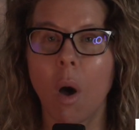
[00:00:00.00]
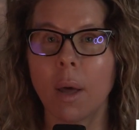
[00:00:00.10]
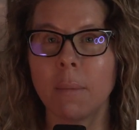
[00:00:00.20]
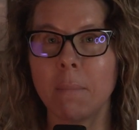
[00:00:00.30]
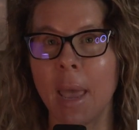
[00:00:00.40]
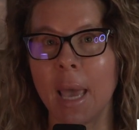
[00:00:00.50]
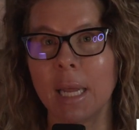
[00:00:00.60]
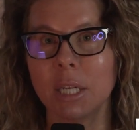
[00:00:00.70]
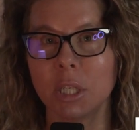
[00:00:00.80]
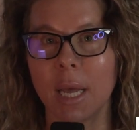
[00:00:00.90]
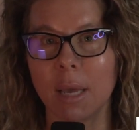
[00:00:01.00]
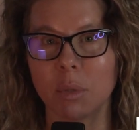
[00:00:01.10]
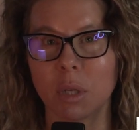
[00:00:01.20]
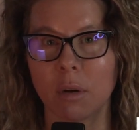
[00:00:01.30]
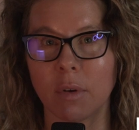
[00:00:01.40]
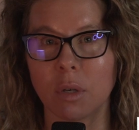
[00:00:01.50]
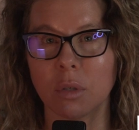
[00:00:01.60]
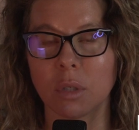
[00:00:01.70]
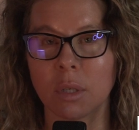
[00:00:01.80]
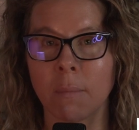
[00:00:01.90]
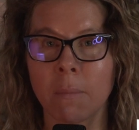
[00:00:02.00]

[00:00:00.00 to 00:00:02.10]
on managed name servers.